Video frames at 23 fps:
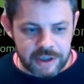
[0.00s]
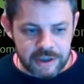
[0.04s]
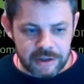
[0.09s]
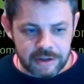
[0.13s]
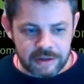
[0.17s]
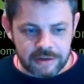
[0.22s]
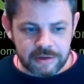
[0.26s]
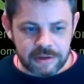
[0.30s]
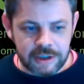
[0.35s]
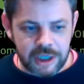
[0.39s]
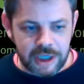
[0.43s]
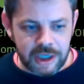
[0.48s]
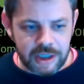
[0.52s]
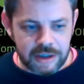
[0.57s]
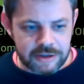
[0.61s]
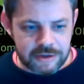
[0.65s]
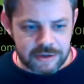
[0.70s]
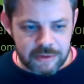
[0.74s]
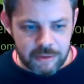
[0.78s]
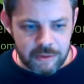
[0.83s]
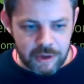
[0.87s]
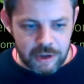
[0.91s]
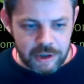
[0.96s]
hit on it's
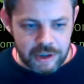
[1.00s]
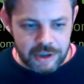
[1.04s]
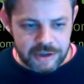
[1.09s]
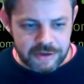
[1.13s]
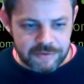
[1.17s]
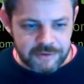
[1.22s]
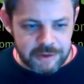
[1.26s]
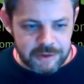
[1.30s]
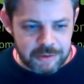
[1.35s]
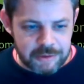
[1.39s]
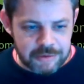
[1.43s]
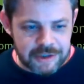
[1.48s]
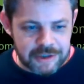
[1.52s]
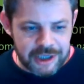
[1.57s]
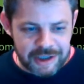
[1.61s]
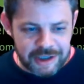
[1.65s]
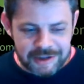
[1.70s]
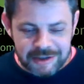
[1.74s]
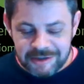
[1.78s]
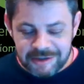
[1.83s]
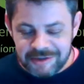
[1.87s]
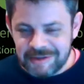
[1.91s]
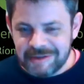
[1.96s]
quite a few.
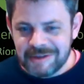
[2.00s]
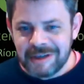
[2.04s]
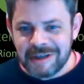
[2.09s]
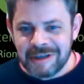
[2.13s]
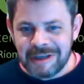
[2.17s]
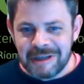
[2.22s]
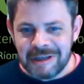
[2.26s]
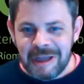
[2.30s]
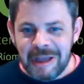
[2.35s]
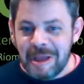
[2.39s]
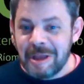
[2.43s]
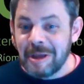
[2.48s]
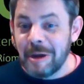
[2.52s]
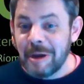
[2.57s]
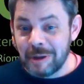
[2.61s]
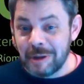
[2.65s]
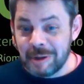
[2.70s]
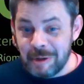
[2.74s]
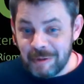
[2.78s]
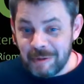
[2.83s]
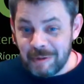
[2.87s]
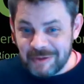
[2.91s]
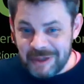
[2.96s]
Yeah, that's
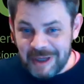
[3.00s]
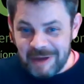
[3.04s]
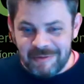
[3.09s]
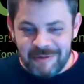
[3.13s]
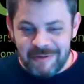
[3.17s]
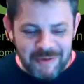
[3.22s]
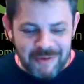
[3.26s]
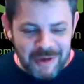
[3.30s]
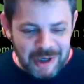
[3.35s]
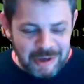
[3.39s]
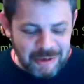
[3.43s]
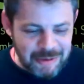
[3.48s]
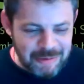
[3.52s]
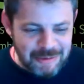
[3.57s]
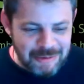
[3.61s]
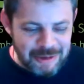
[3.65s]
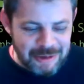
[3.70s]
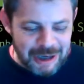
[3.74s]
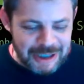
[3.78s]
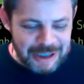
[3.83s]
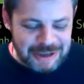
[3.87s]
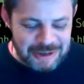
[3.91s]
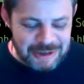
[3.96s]
I'd love to have a follow-up
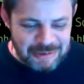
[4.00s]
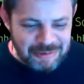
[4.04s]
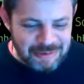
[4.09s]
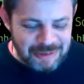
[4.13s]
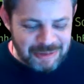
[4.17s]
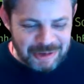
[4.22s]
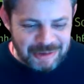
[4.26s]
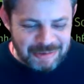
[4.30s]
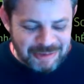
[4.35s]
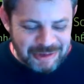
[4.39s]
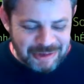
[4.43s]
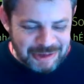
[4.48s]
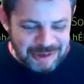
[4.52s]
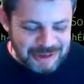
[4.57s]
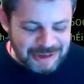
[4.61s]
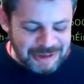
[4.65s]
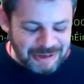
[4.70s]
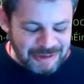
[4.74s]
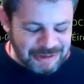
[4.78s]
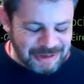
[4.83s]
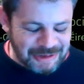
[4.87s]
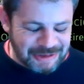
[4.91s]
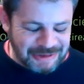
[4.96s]
question, but I
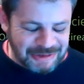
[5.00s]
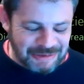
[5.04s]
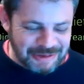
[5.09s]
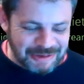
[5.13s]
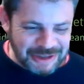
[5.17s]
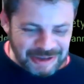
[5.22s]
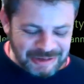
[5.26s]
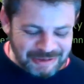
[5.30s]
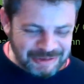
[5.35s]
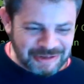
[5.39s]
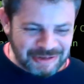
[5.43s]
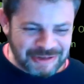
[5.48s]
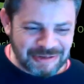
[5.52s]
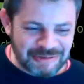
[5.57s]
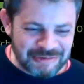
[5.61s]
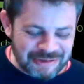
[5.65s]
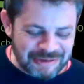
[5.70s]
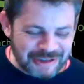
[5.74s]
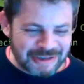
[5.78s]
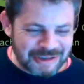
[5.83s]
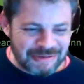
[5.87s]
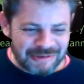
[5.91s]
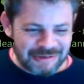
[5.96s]
don't. We
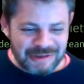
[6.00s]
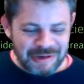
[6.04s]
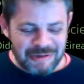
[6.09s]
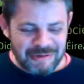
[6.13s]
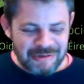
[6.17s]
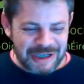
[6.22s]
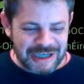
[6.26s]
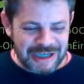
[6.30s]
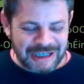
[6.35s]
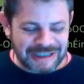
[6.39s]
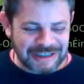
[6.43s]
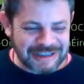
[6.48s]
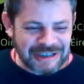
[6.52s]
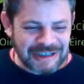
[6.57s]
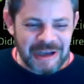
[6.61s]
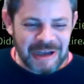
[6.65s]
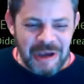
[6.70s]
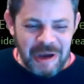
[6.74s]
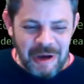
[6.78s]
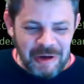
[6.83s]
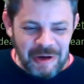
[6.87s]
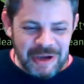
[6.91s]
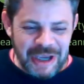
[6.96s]
don't know. We can't.
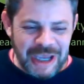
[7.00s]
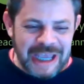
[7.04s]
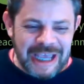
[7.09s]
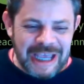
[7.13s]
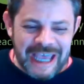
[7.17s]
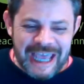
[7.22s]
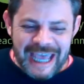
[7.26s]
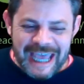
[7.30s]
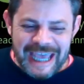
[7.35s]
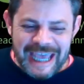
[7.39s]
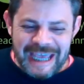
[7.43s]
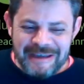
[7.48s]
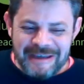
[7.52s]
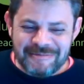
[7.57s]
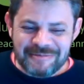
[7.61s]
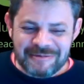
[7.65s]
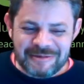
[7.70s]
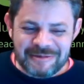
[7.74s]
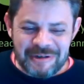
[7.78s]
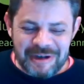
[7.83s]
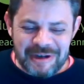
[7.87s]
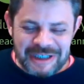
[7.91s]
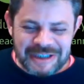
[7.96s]
Okay.
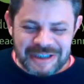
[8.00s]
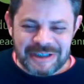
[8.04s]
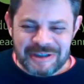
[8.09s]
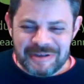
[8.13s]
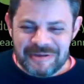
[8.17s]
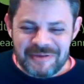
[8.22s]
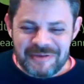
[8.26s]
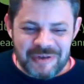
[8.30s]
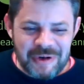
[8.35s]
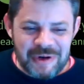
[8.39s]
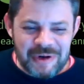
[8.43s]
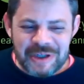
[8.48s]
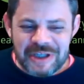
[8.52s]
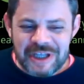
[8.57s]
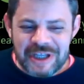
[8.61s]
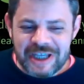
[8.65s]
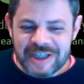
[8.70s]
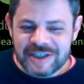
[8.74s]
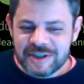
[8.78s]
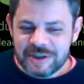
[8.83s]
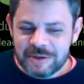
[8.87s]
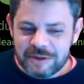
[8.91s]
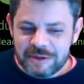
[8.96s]
Question 4
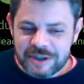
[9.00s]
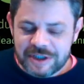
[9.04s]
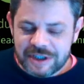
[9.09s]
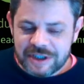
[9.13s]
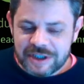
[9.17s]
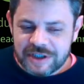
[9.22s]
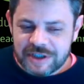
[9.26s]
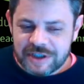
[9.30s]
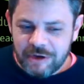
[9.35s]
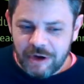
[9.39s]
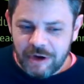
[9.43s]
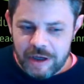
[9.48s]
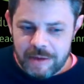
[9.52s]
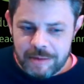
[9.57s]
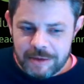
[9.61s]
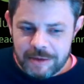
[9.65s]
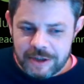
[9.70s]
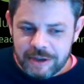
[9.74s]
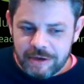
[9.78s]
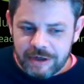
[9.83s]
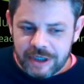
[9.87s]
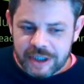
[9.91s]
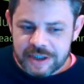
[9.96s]
then. So, is
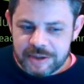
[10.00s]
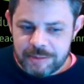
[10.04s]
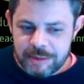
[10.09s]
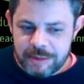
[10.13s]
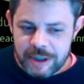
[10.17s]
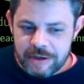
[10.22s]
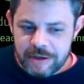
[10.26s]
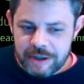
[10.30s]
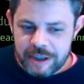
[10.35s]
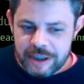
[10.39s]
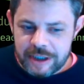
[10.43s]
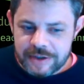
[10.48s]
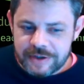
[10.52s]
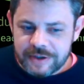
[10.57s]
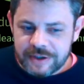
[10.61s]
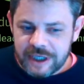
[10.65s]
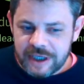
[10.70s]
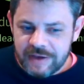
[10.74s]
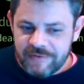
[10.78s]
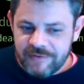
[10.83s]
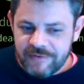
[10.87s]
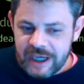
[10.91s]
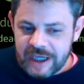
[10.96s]
describing your experience
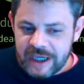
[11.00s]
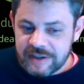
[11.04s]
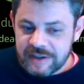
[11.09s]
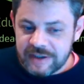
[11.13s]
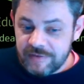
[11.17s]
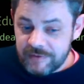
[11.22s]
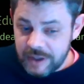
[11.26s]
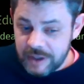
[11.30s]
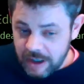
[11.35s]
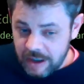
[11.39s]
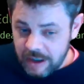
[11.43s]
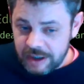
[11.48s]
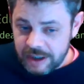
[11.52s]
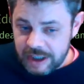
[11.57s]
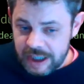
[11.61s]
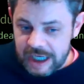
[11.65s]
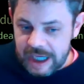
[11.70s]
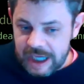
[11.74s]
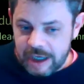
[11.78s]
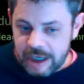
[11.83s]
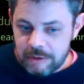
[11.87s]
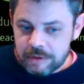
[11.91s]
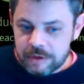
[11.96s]
effective
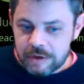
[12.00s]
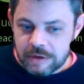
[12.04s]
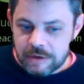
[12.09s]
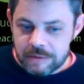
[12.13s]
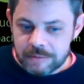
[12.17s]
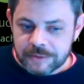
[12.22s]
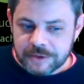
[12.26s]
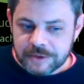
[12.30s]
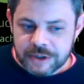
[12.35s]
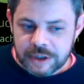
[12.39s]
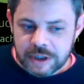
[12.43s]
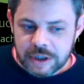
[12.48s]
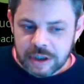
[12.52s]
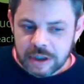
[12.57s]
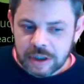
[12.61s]
learning outcomes